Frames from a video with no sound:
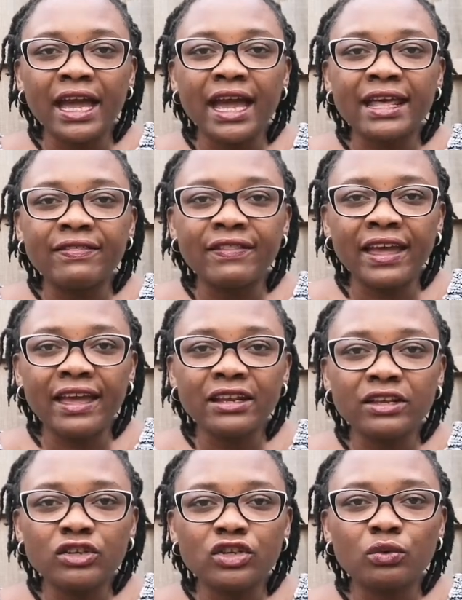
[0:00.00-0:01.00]
And
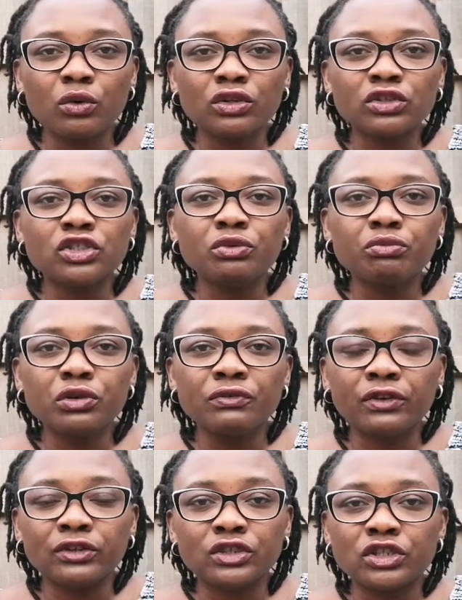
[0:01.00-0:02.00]
then you want to move on